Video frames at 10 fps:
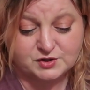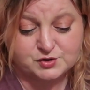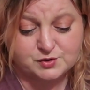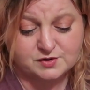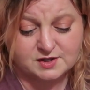
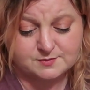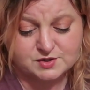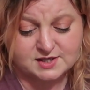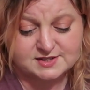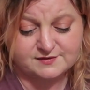Truth and
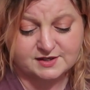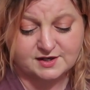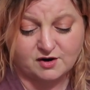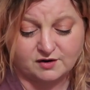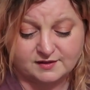
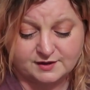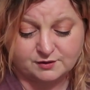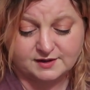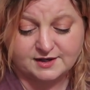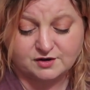objectivity are
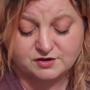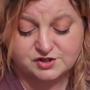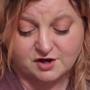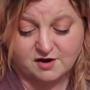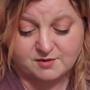literally her
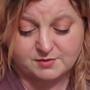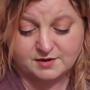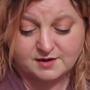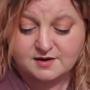job.